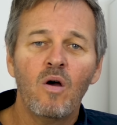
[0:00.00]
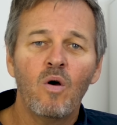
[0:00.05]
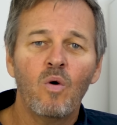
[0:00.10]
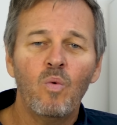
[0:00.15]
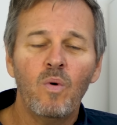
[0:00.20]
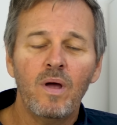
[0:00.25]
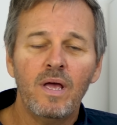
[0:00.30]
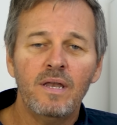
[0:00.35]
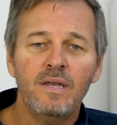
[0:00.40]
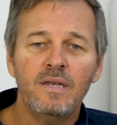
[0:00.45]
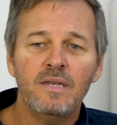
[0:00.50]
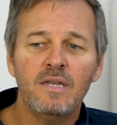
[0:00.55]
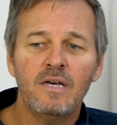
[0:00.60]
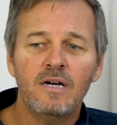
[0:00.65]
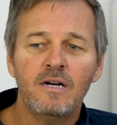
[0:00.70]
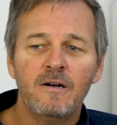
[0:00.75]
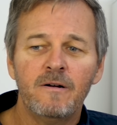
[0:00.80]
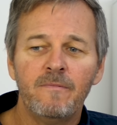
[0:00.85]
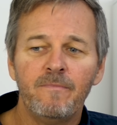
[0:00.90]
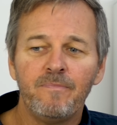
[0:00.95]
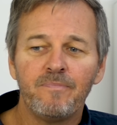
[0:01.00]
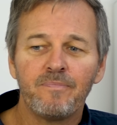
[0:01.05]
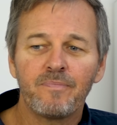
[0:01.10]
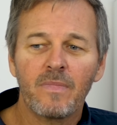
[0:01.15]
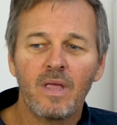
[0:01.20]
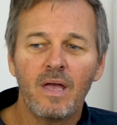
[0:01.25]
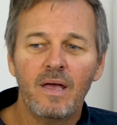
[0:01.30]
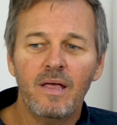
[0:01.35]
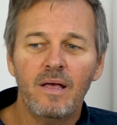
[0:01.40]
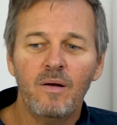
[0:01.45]
when
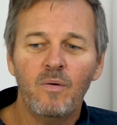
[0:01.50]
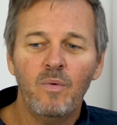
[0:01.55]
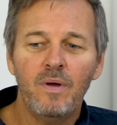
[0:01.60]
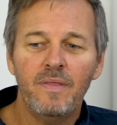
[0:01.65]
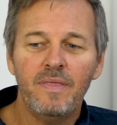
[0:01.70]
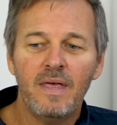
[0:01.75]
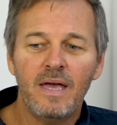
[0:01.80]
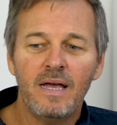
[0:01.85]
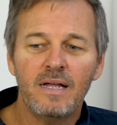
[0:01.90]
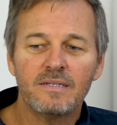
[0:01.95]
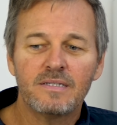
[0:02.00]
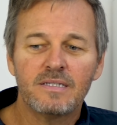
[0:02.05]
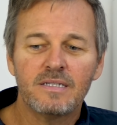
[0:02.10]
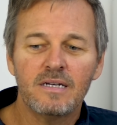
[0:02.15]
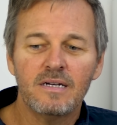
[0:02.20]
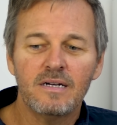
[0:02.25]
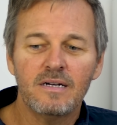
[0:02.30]
that